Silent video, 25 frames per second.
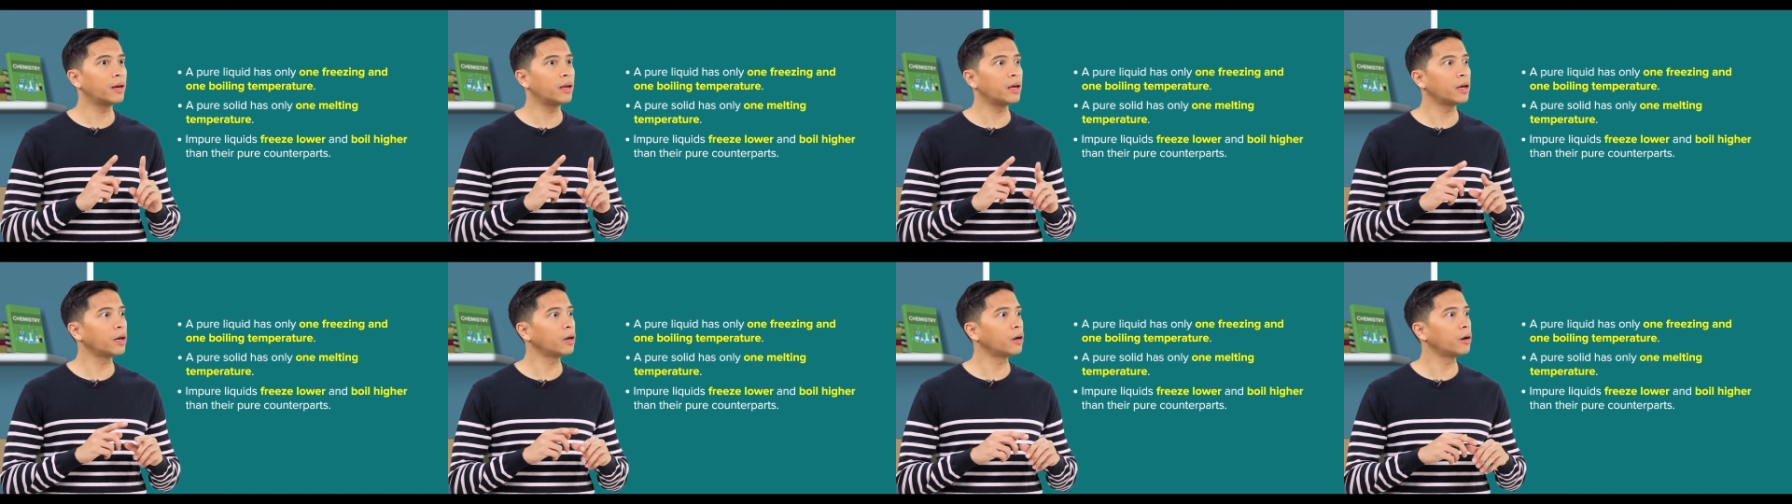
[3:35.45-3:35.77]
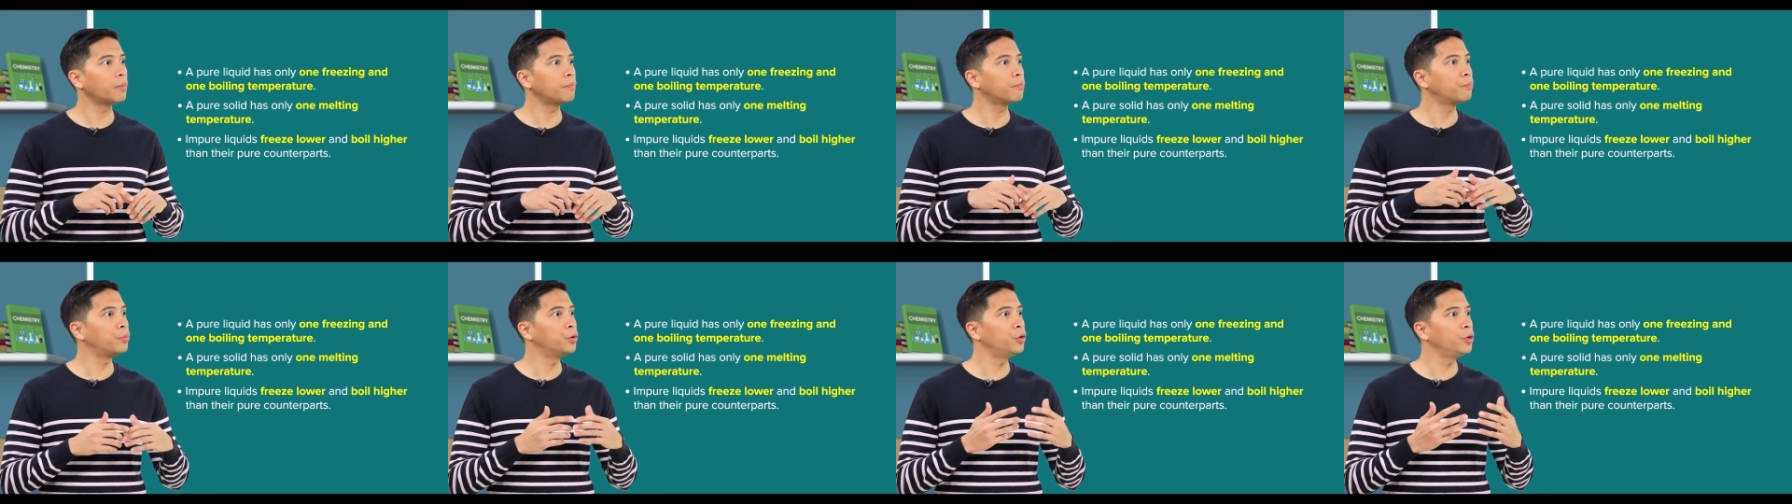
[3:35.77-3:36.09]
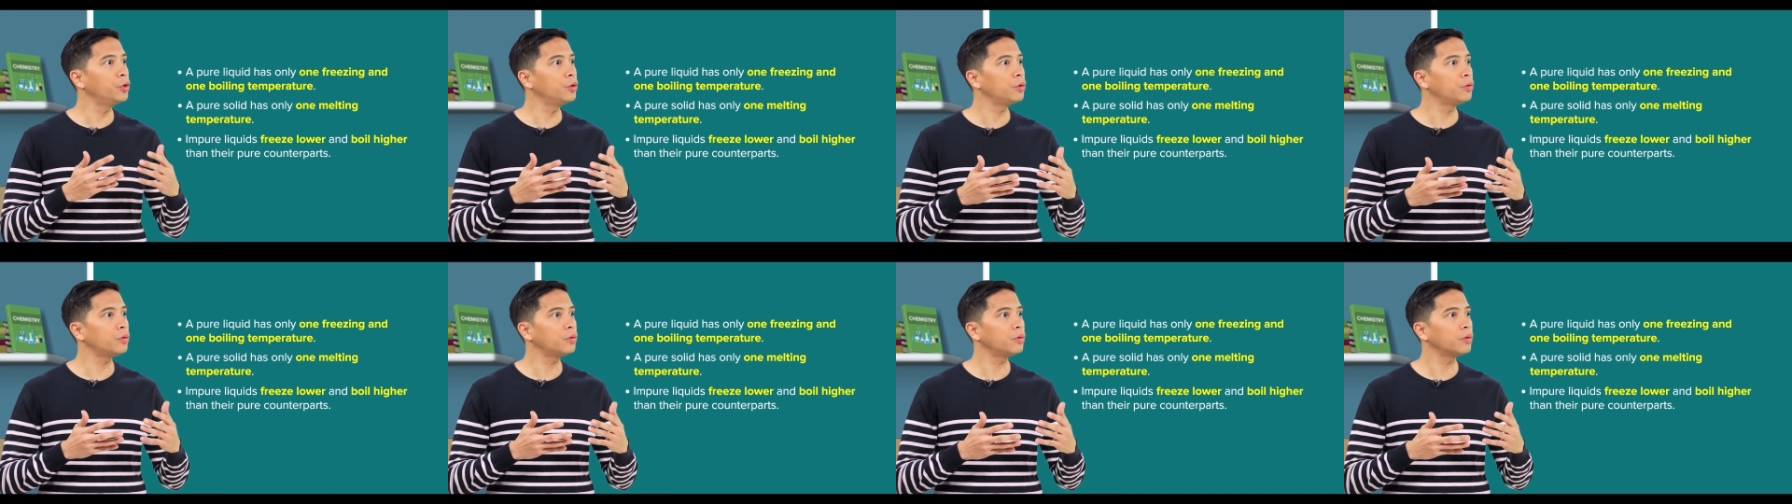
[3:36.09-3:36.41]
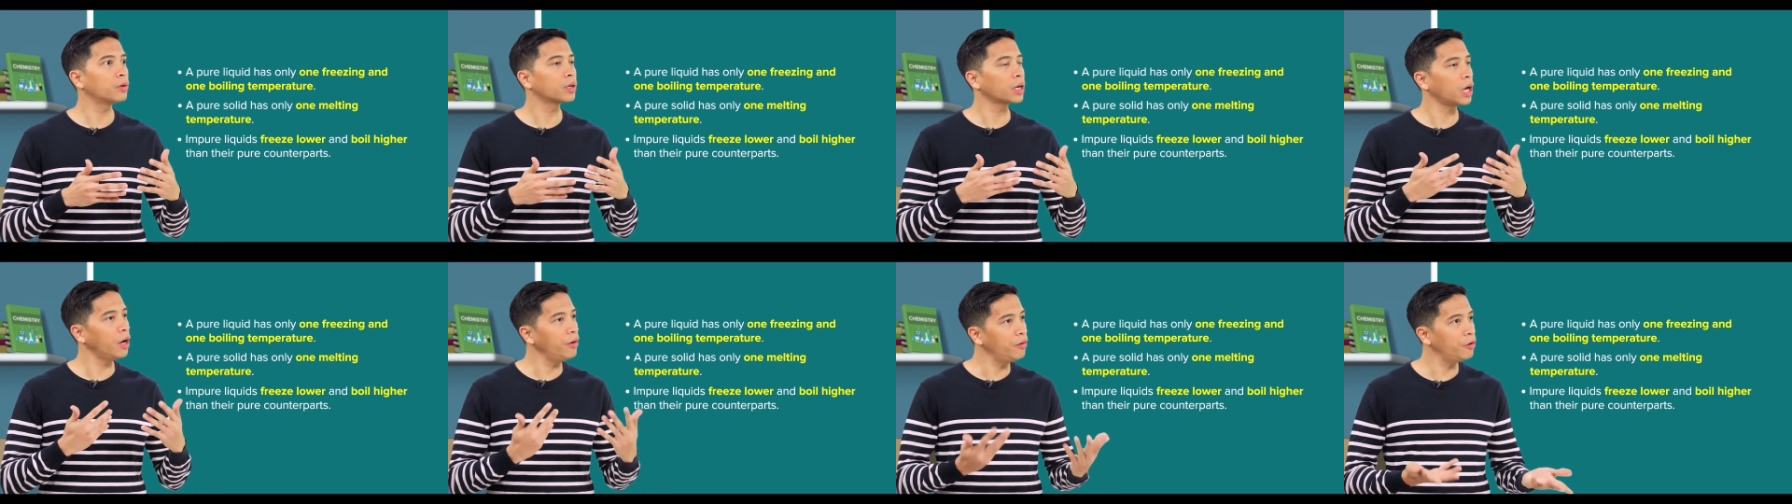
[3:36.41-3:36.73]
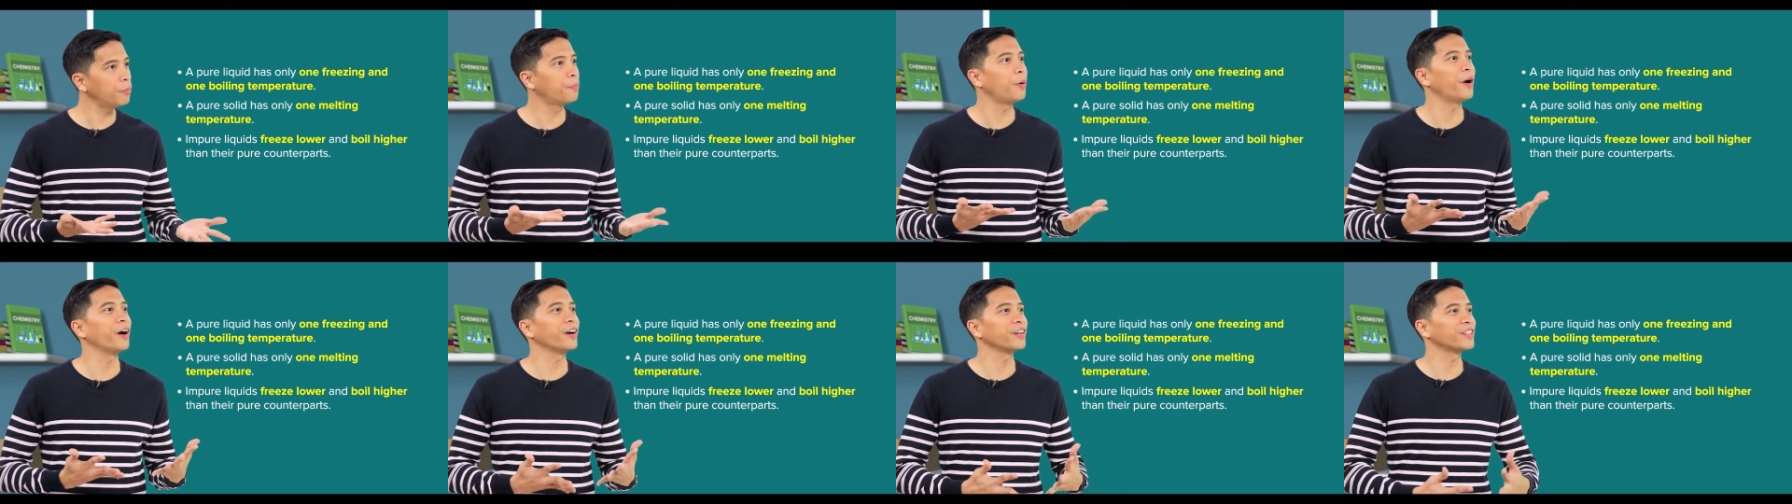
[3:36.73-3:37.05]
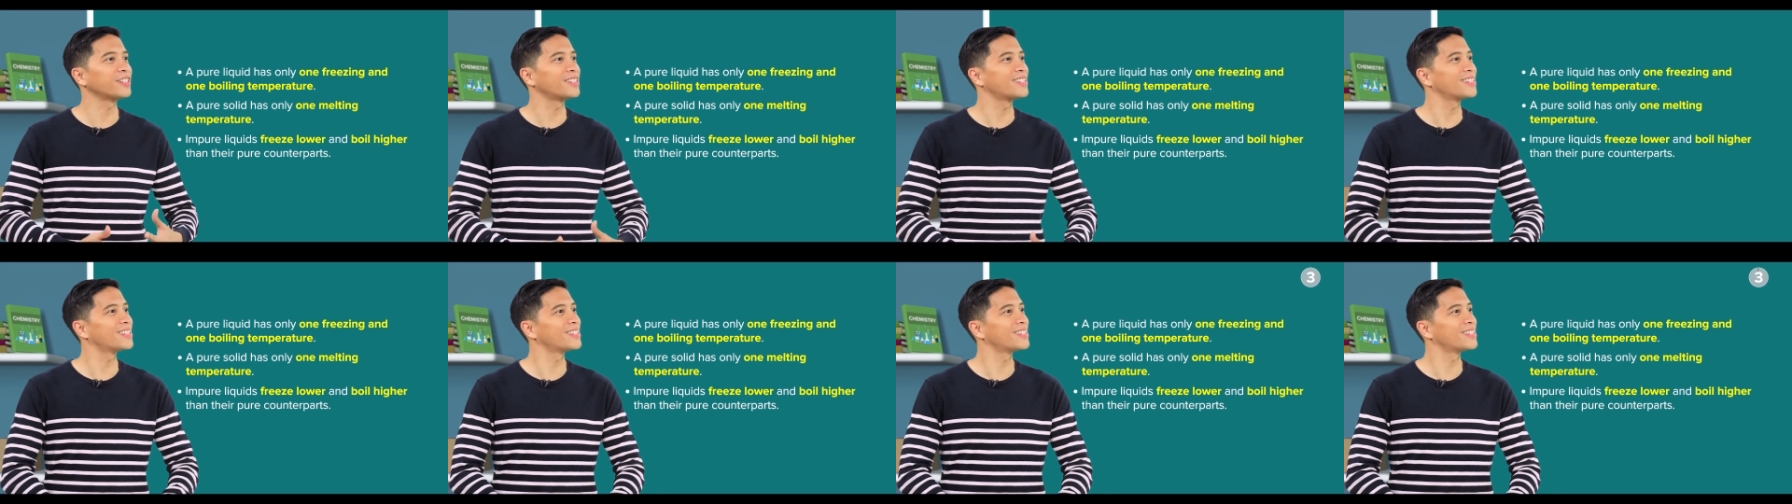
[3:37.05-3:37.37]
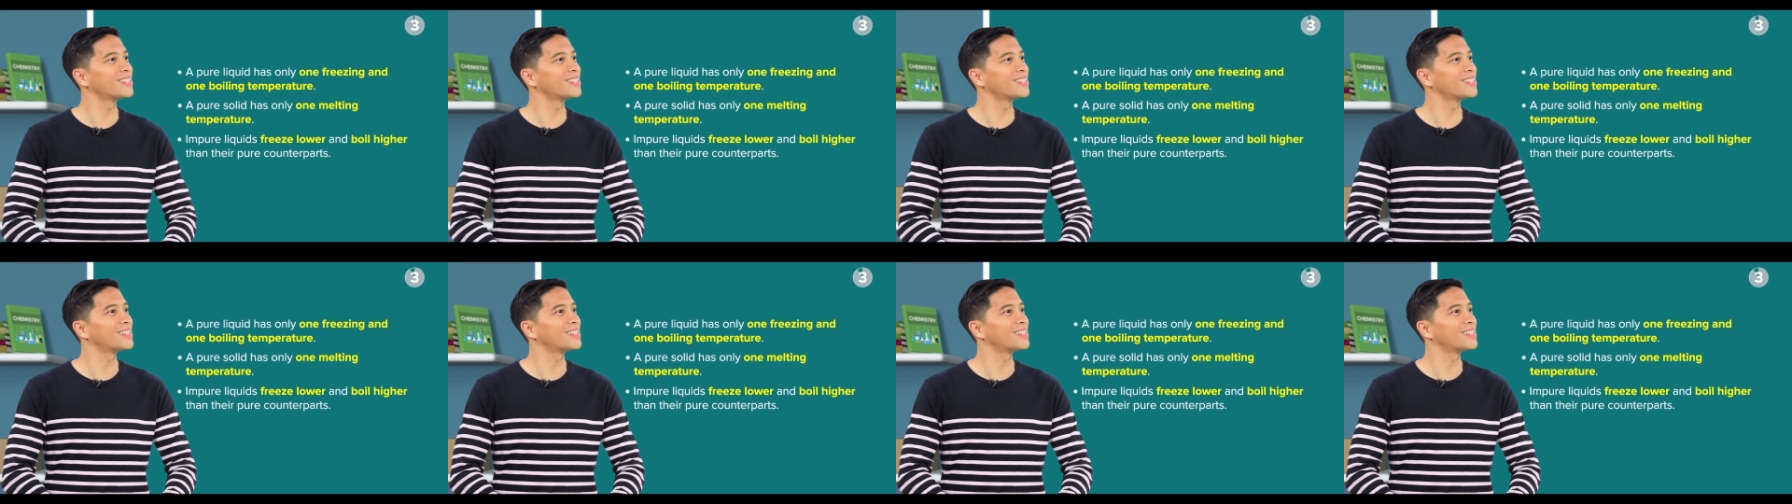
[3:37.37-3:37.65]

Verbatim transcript: their pure counterparts.